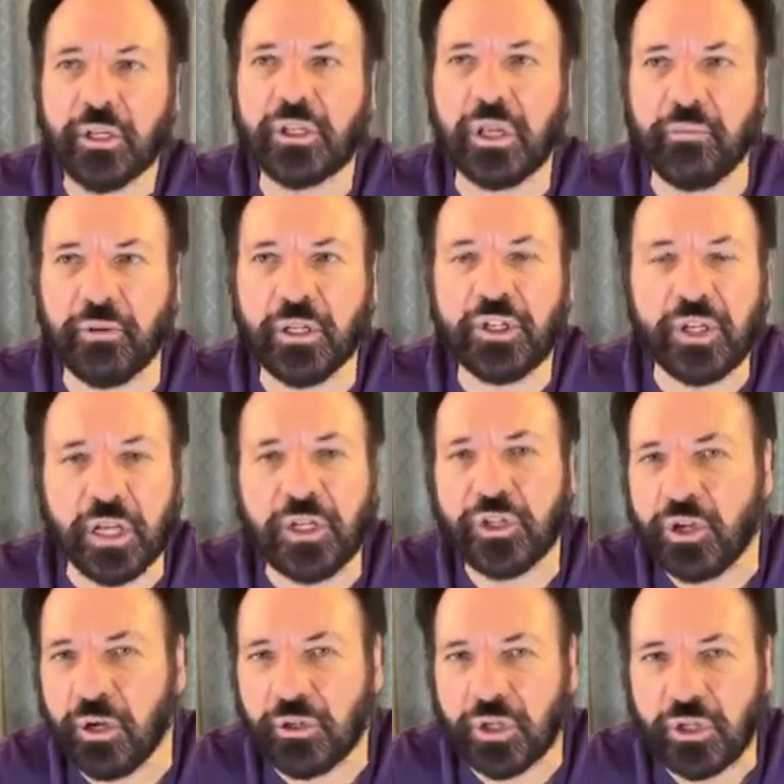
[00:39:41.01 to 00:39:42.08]
seven,
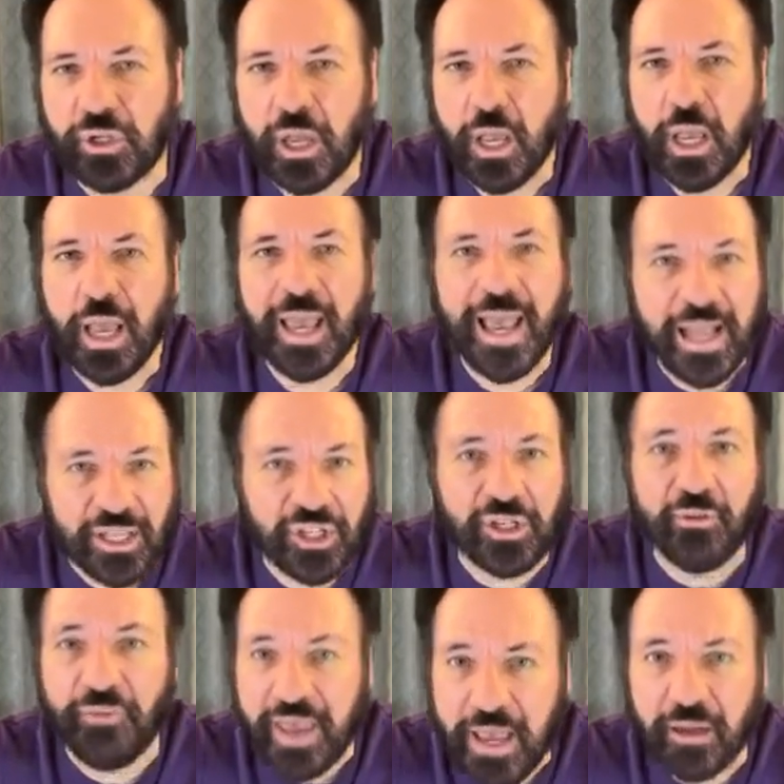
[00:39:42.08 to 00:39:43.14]
six churches, it's
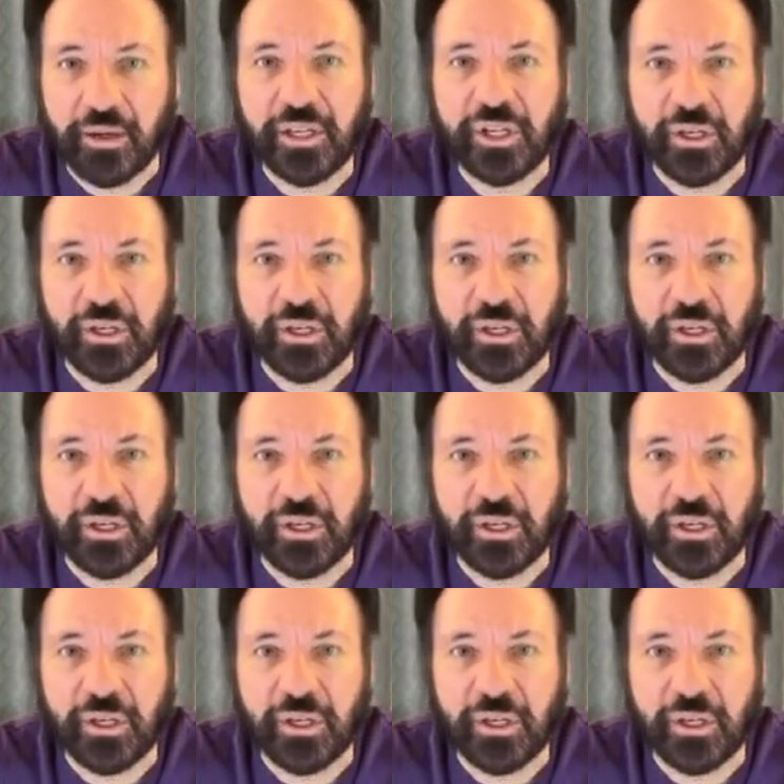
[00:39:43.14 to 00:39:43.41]
severe.